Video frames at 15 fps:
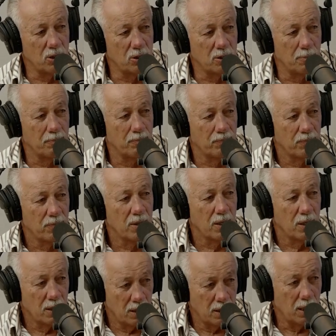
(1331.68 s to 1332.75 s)
Oh, when he was
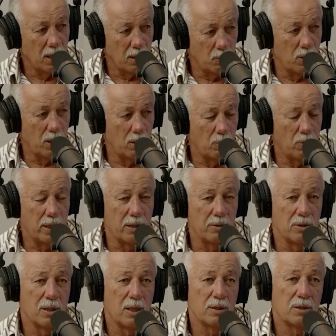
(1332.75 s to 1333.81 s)
a prisoner, they
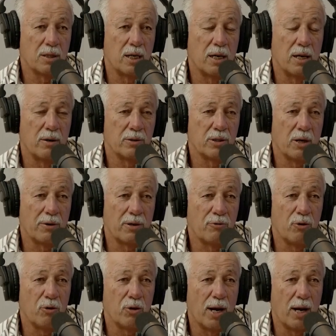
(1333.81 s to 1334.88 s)
let him out? Yeah, so he
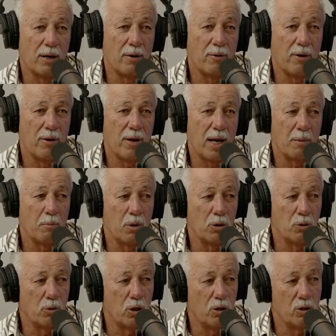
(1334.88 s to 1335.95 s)
fought under the name
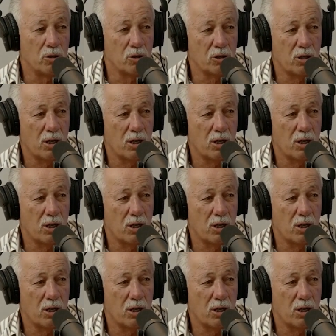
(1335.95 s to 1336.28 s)
Lou Hurst.